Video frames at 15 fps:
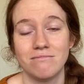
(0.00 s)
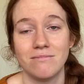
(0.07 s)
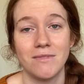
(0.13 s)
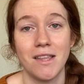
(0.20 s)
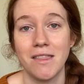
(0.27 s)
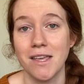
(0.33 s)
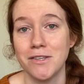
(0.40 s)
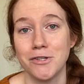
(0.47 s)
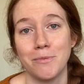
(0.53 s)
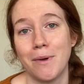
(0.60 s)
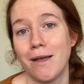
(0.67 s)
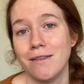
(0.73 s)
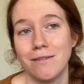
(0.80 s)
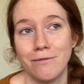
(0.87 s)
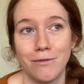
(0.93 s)
the things you're
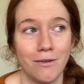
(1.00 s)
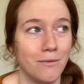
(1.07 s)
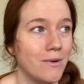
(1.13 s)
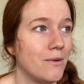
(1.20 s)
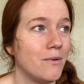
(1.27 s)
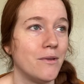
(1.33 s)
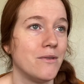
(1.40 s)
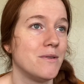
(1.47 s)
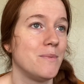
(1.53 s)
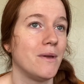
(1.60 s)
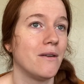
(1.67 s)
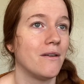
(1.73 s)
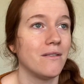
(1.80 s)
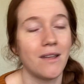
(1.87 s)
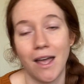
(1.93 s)
positive for. What would those be
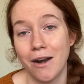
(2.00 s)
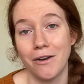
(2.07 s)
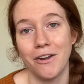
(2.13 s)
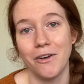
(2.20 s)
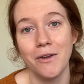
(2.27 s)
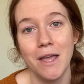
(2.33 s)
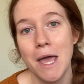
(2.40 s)
called? I don't know.